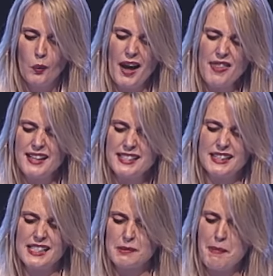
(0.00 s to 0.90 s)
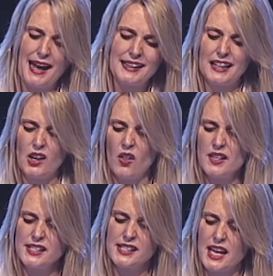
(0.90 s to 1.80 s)
Where then did this man get all
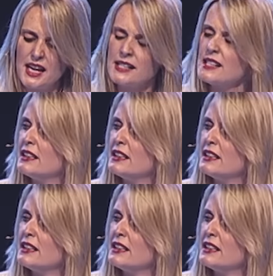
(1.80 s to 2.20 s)
these things?